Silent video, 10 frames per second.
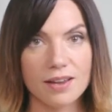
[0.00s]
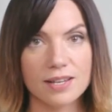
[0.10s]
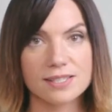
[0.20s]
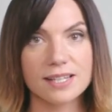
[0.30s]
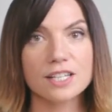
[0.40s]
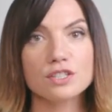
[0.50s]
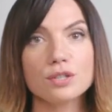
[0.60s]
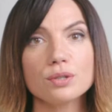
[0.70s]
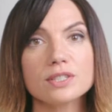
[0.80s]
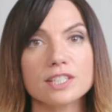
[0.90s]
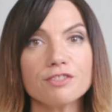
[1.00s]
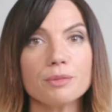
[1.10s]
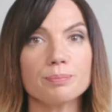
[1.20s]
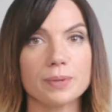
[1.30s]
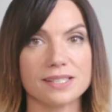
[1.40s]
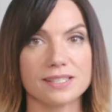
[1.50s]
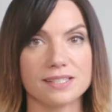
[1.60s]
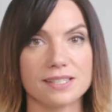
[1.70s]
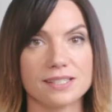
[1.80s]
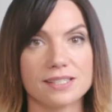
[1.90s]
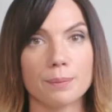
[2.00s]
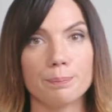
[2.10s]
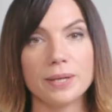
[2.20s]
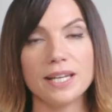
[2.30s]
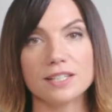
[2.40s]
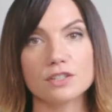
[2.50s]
Say two different businesses compete